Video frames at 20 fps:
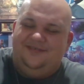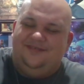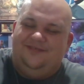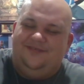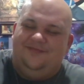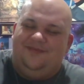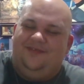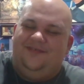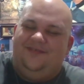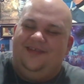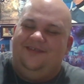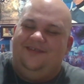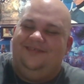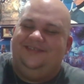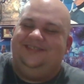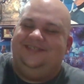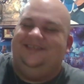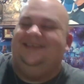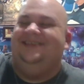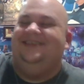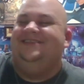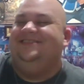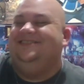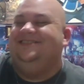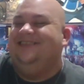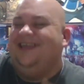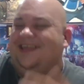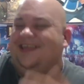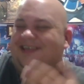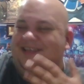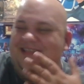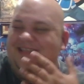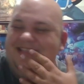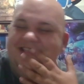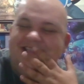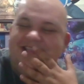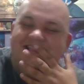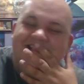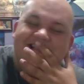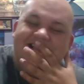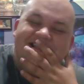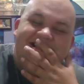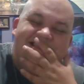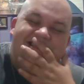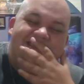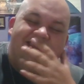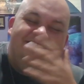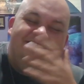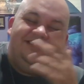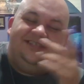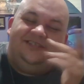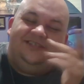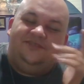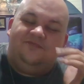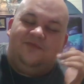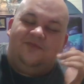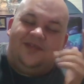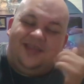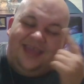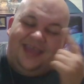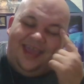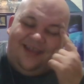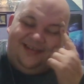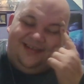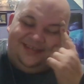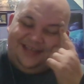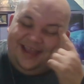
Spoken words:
One of my favorite scenes is like there's this one character,